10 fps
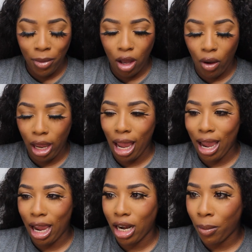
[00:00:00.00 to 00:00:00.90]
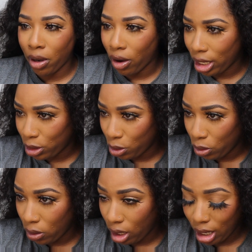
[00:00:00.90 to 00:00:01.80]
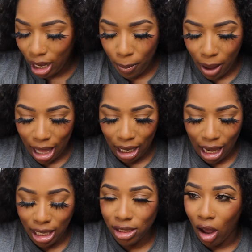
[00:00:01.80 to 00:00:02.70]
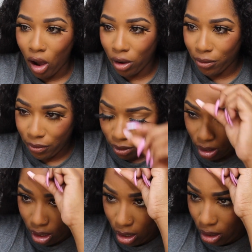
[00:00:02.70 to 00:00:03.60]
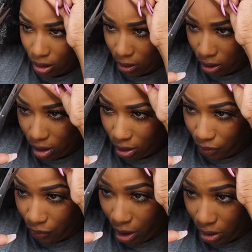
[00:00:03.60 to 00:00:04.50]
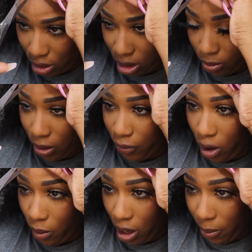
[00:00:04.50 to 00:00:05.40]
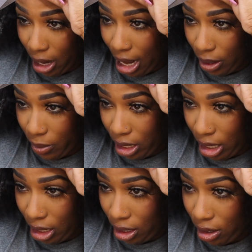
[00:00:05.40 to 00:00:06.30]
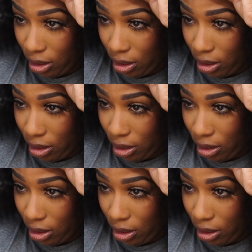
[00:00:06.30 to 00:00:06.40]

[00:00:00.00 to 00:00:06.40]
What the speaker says: gonna go ahead and I'm going to cut my lace off first before we apply the wig.